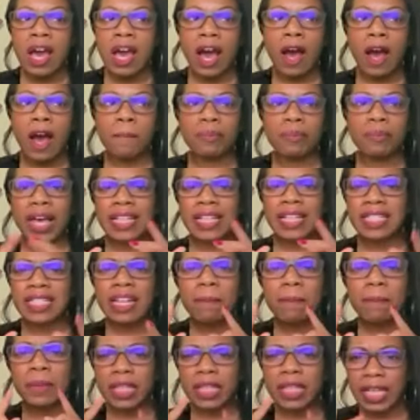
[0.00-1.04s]
Um, I
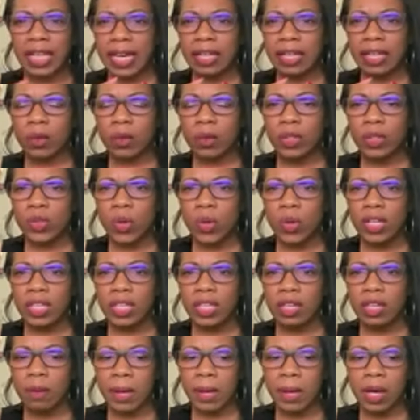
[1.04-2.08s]
didn't plan on
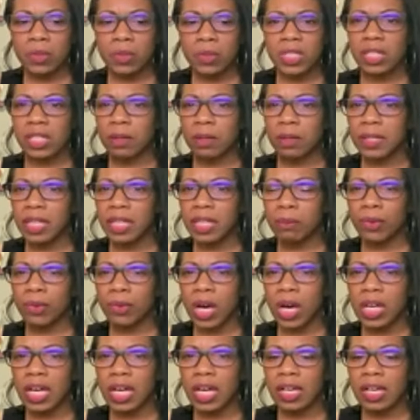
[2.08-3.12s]
talking about CBD
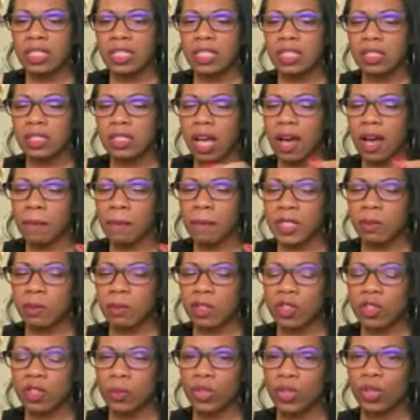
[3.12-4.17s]
products, um,
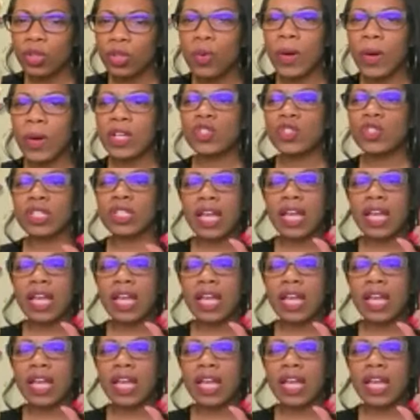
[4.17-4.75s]
especially with your question.